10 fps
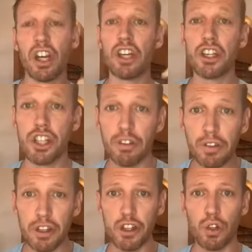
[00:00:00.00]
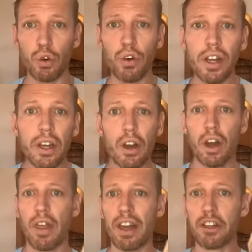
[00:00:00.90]
shift a story,
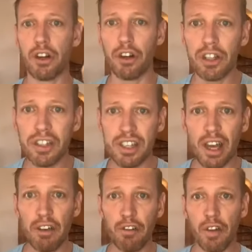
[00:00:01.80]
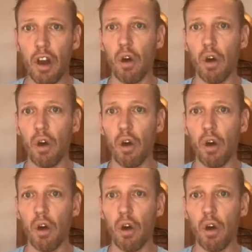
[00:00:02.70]
that you're not safe,